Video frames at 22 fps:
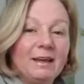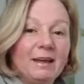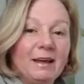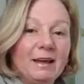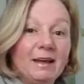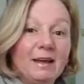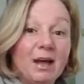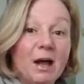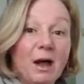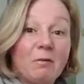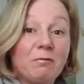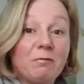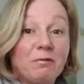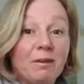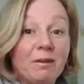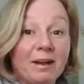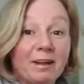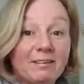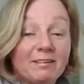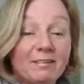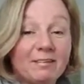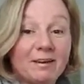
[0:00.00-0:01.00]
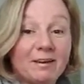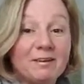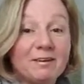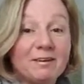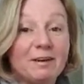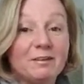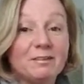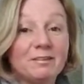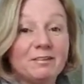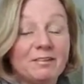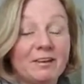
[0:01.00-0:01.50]
I'm flying
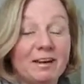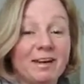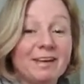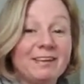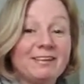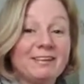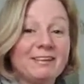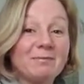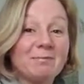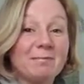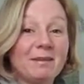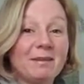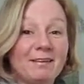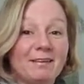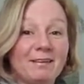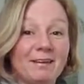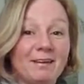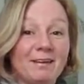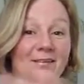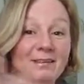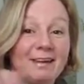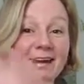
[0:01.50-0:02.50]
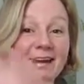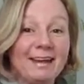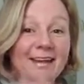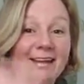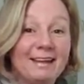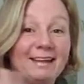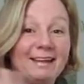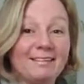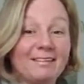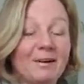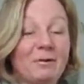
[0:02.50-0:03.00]
solo tonight, so
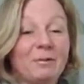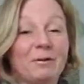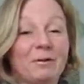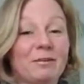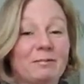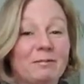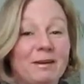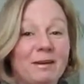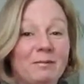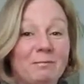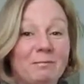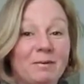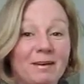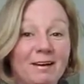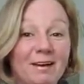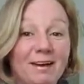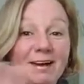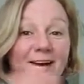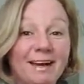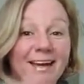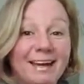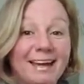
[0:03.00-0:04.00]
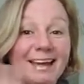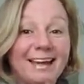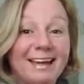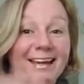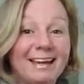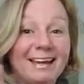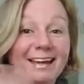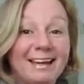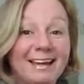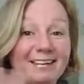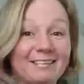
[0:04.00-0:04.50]
Kaylee is not with me, but hi
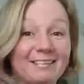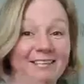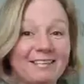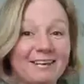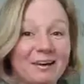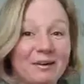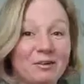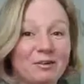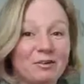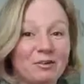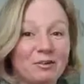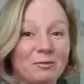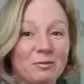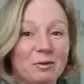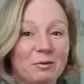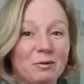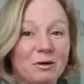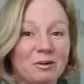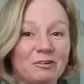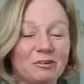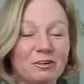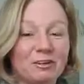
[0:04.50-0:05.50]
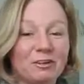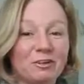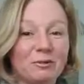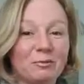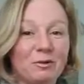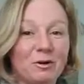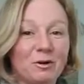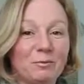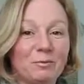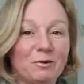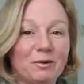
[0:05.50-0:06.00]
Kaylee, because I know she'll be watching
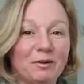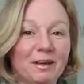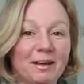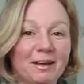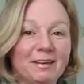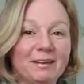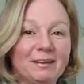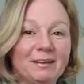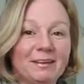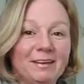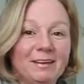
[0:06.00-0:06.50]
tomorrow morning.